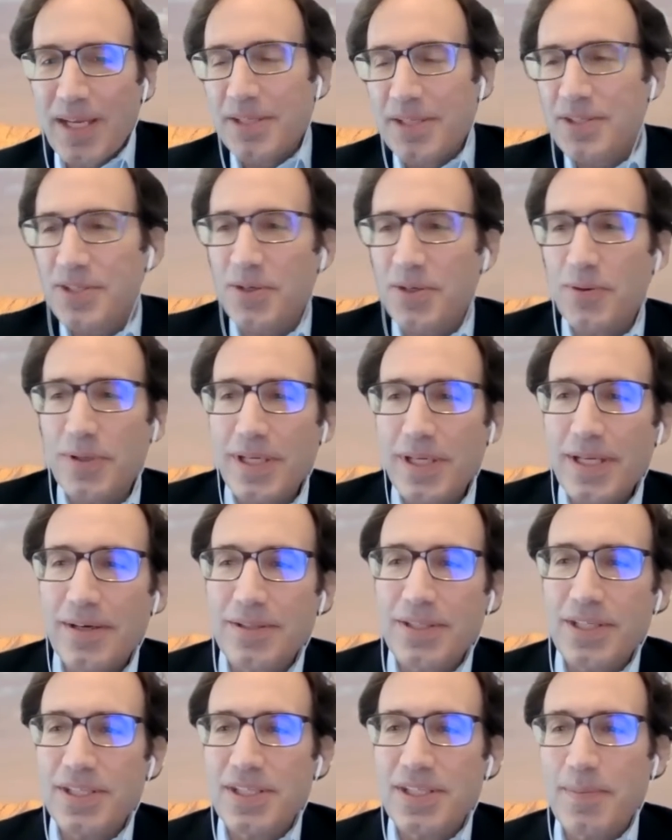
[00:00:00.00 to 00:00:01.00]
So,
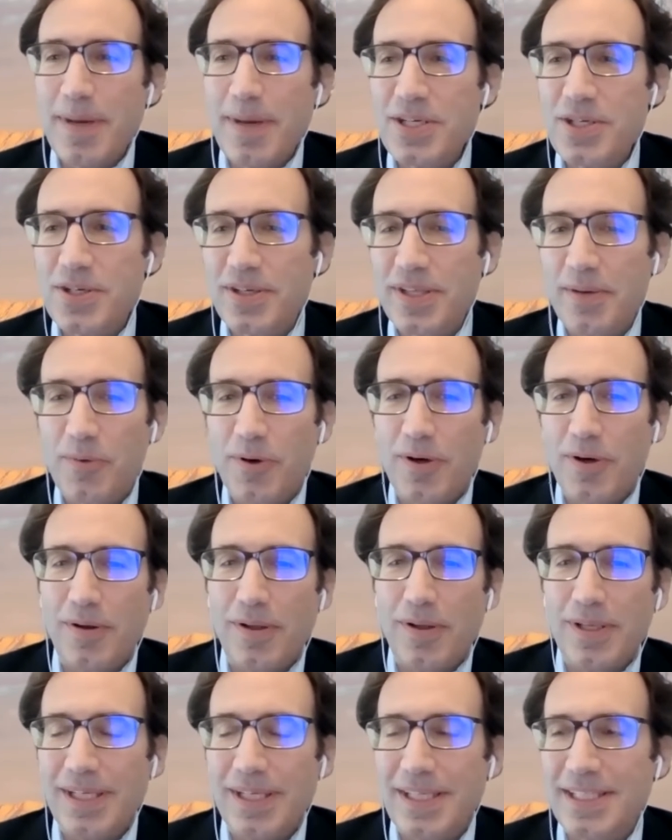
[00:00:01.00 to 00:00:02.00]
just to make sure that we're
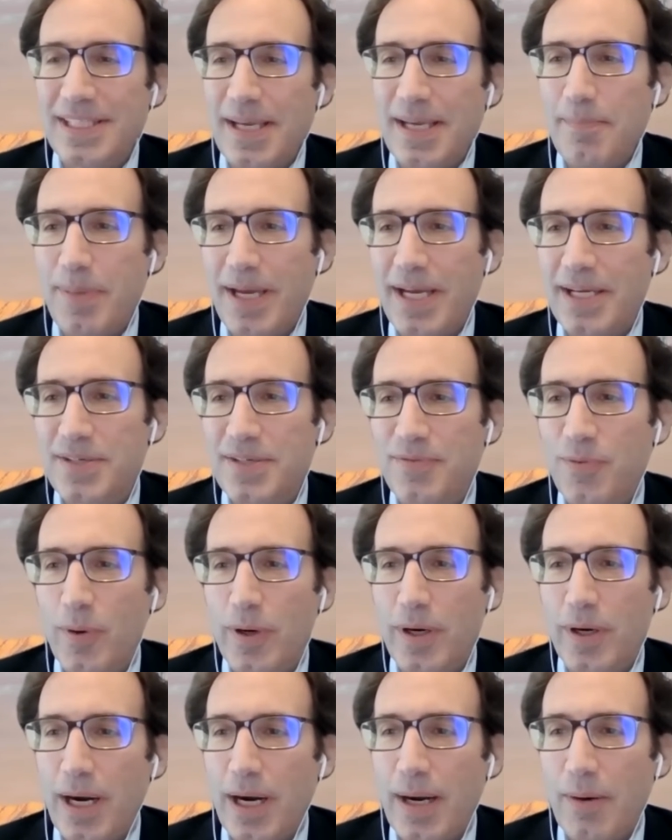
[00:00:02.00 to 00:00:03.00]
all on the same page of
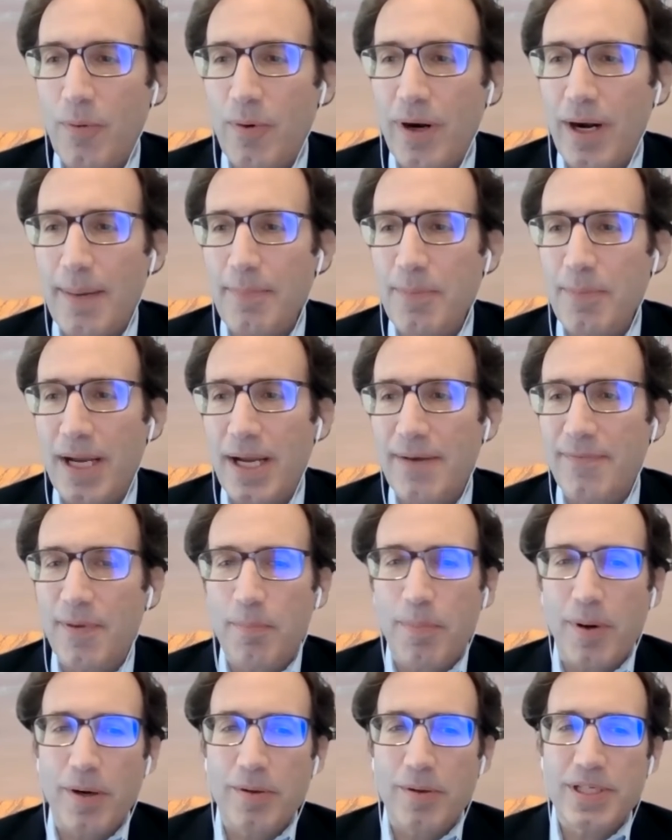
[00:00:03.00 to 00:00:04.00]
where I'm kind of
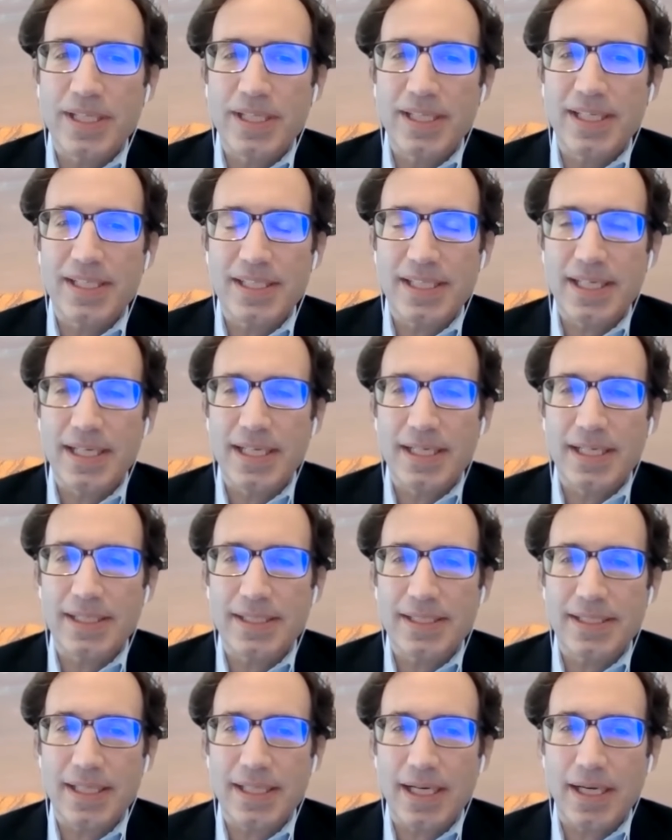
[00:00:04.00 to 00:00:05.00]
approaching this
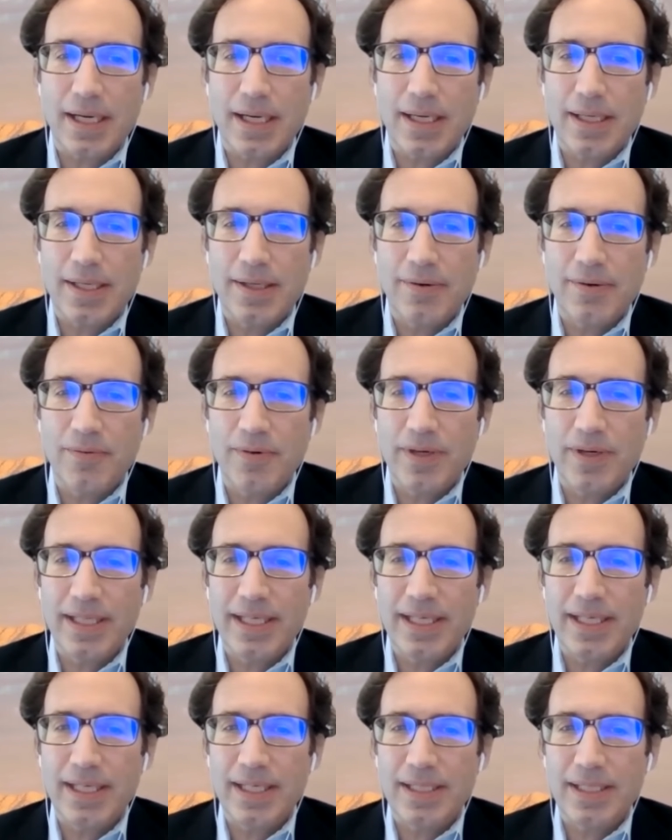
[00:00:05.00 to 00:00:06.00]
is,
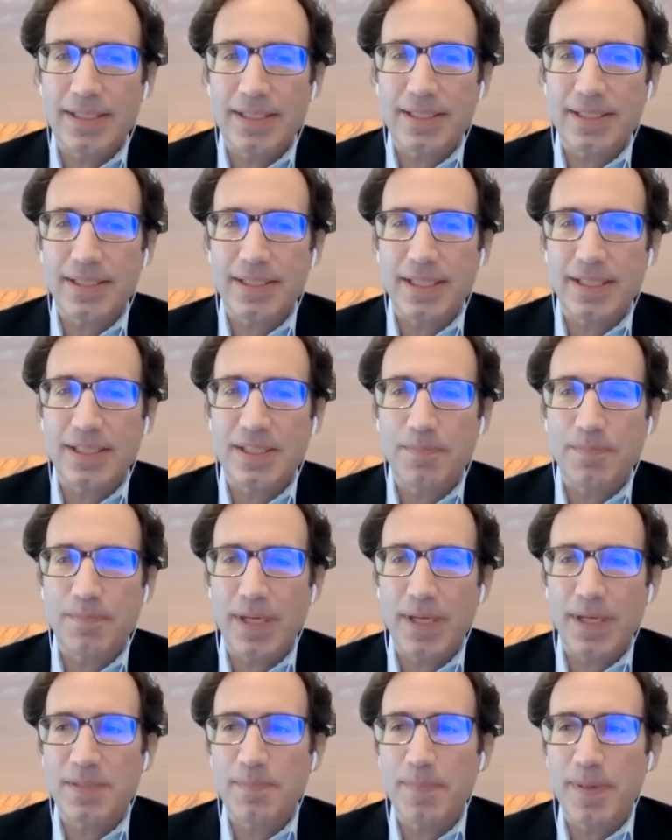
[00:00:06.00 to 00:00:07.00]
really
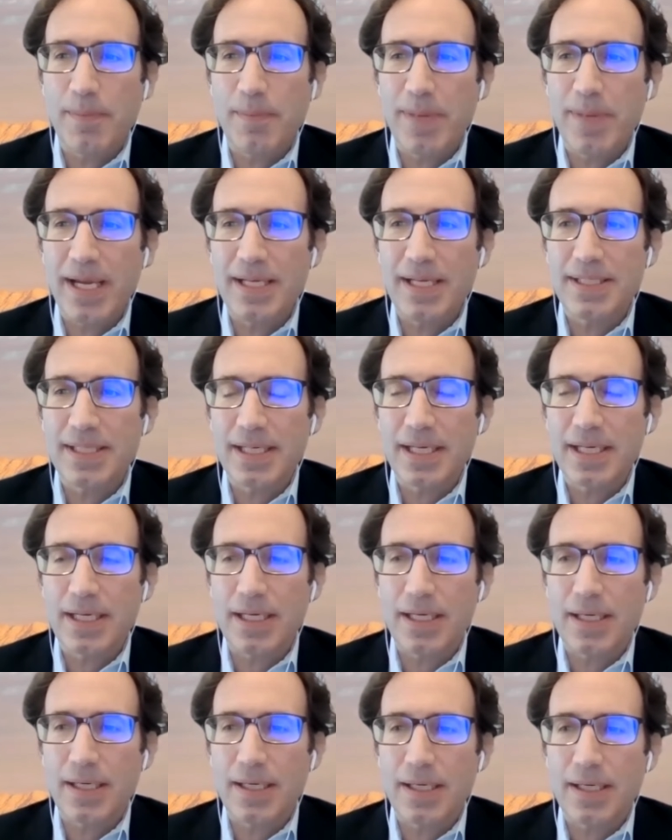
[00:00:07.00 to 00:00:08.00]
it's been amazing
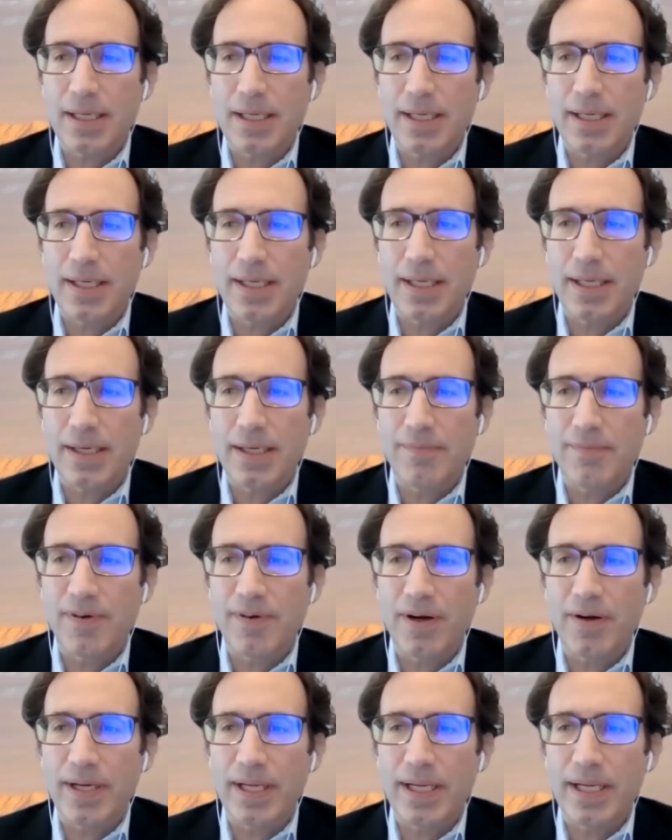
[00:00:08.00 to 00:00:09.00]
in a
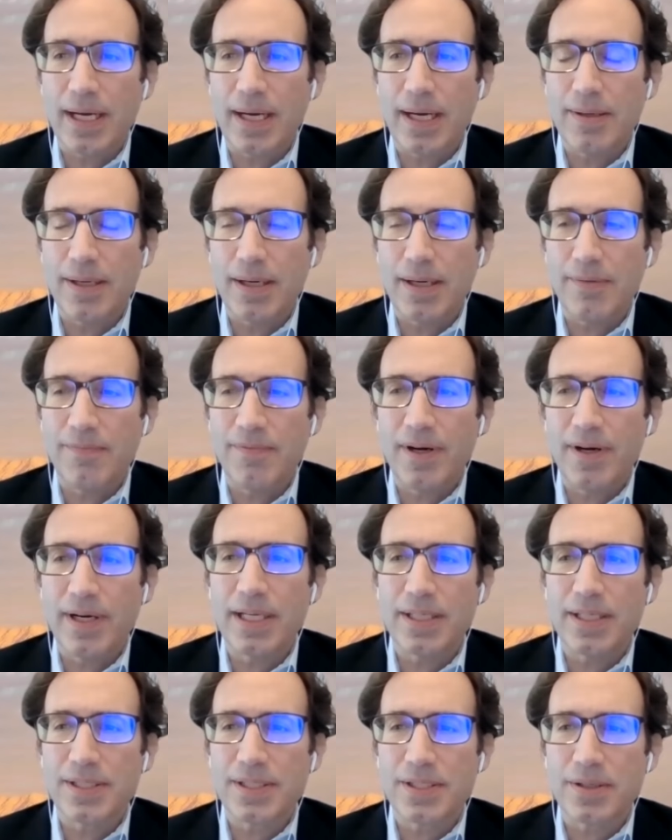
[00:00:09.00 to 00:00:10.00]
very
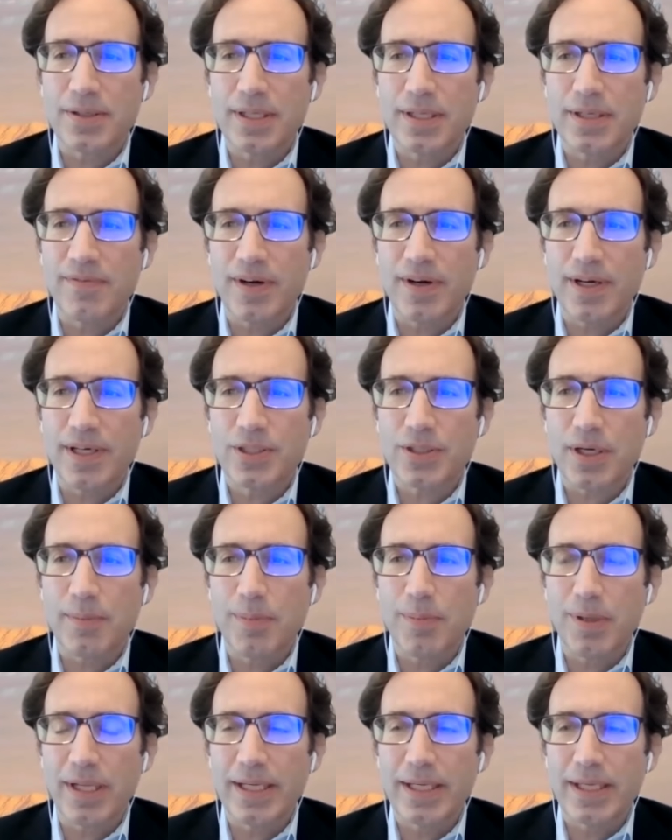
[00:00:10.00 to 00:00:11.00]
concerning, very
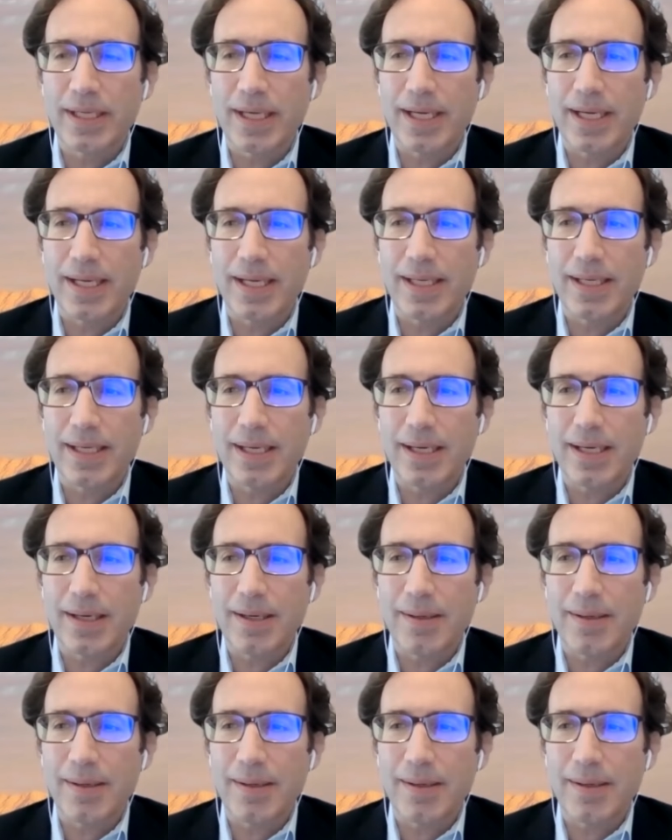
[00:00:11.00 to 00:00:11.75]
troubling, and